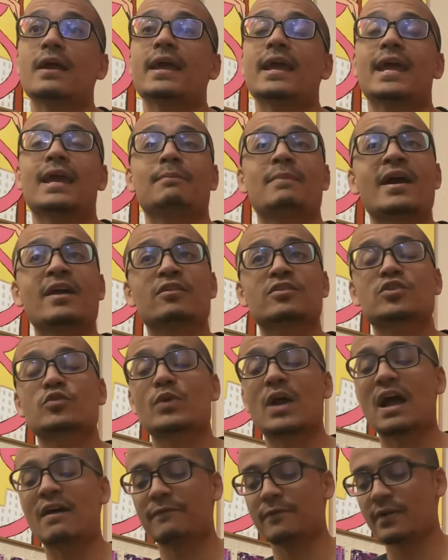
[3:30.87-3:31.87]
And Michael
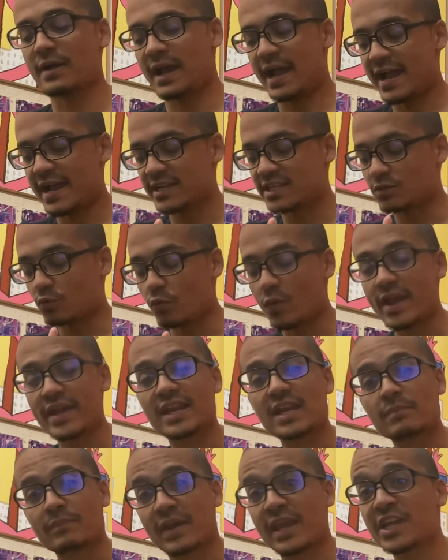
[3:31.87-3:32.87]
Zarafa has
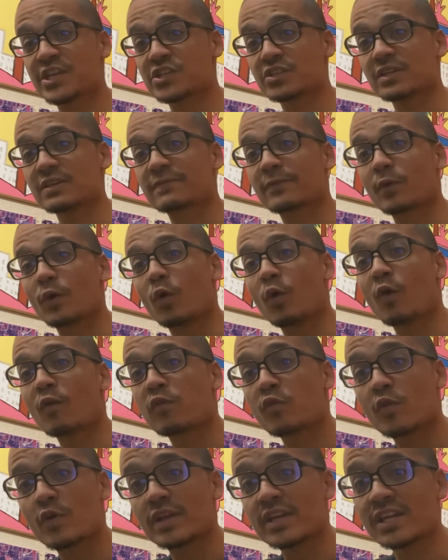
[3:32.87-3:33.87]
waited patiently for
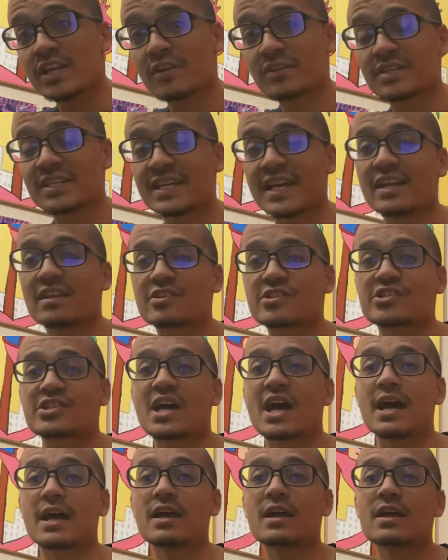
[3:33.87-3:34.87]
over a year to get his
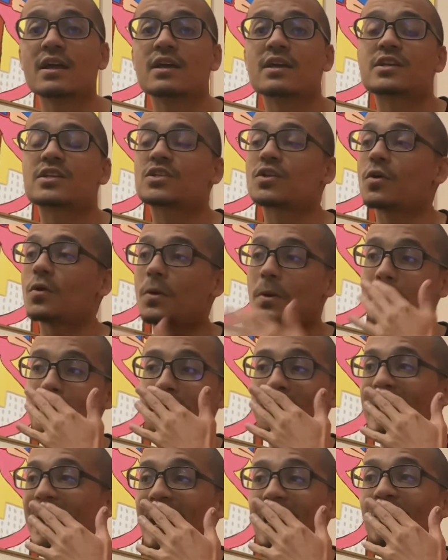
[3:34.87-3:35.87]
shot. So
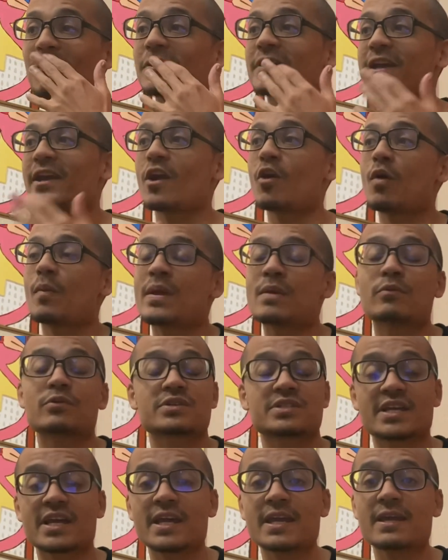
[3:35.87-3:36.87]
I don't care what people
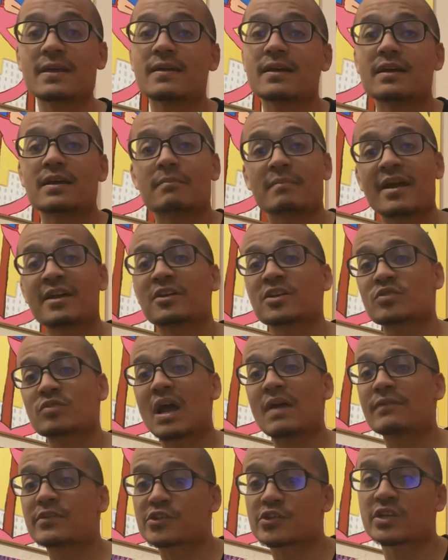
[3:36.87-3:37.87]
say. Michael
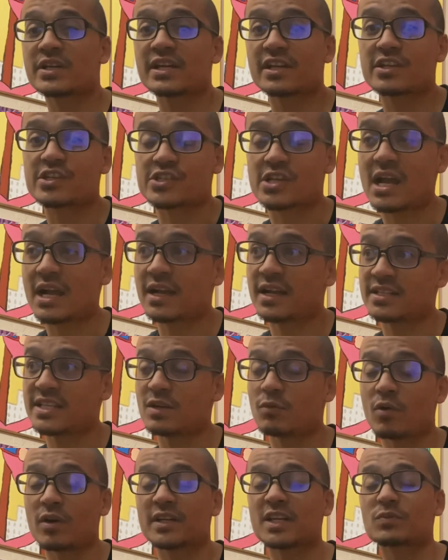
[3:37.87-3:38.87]
Zarafa should get his shot because he
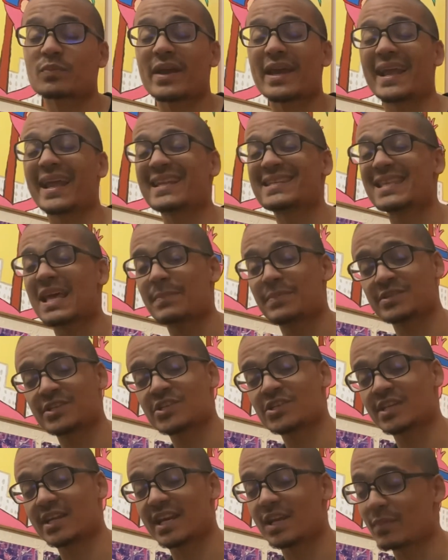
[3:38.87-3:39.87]
worked his way into that
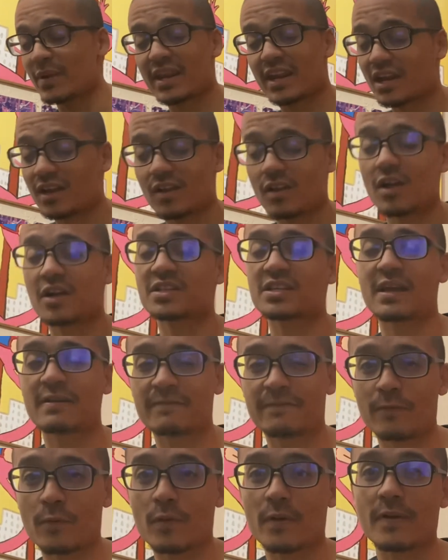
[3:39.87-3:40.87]
position and he waited a long time
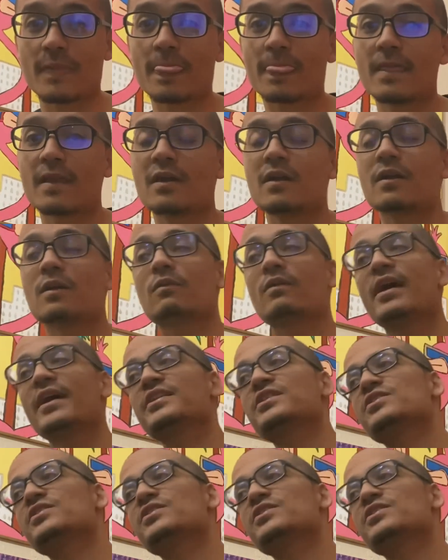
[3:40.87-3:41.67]
for it. Right?